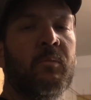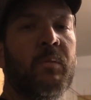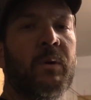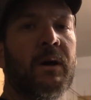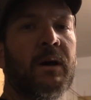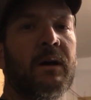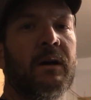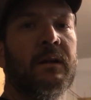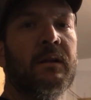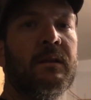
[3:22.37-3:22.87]

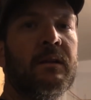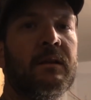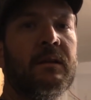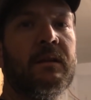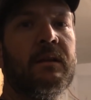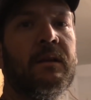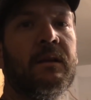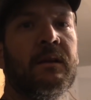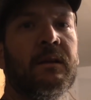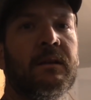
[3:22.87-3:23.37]
but
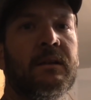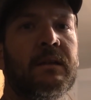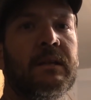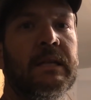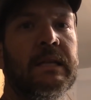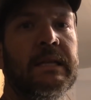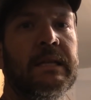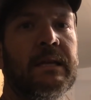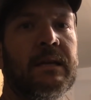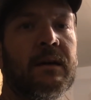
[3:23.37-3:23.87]
it
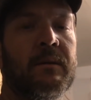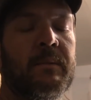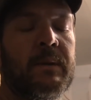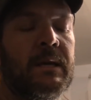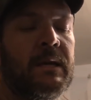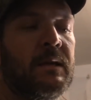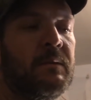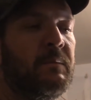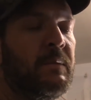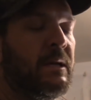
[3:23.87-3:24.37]
didn't come
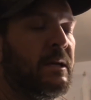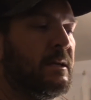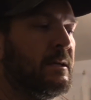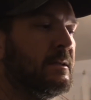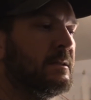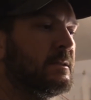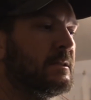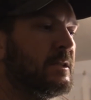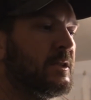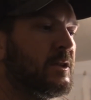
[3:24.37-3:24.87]
in
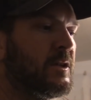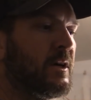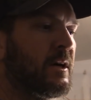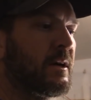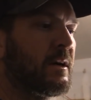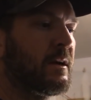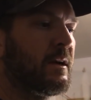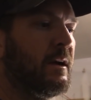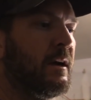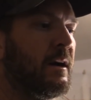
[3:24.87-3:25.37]
because the
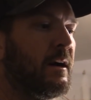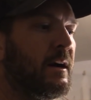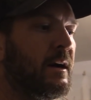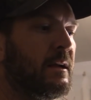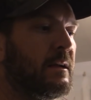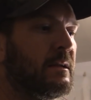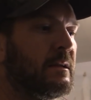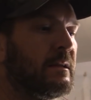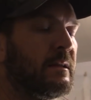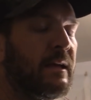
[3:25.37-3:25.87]
truck
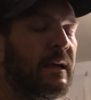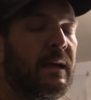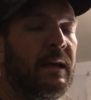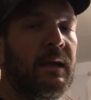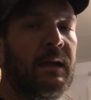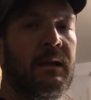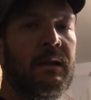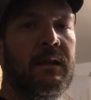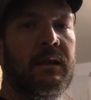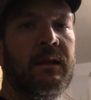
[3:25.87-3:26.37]
got
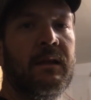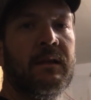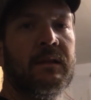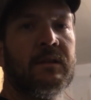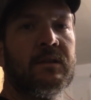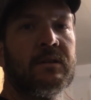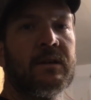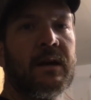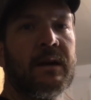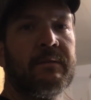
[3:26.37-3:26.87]
delayed
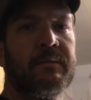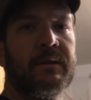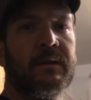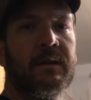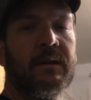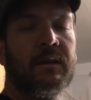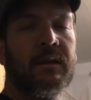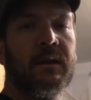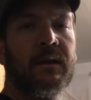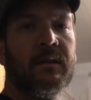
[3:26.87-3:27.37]
in
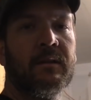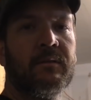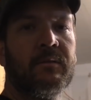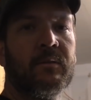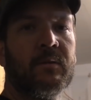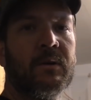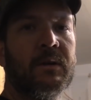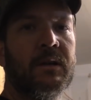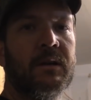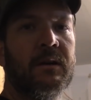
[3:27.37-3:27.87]
traffic in
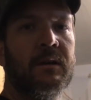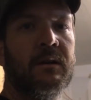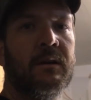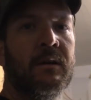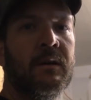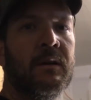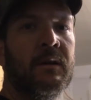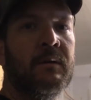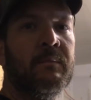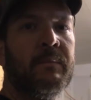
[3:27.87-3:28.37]
California.
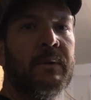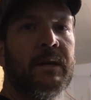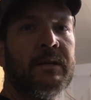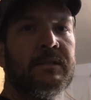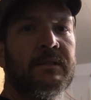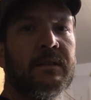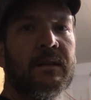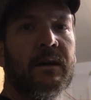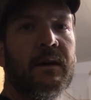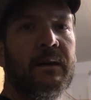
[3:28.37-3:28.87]

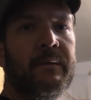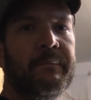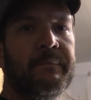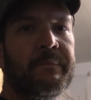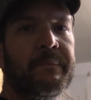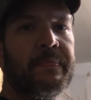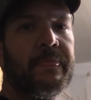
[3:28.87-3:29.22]
Imagine that.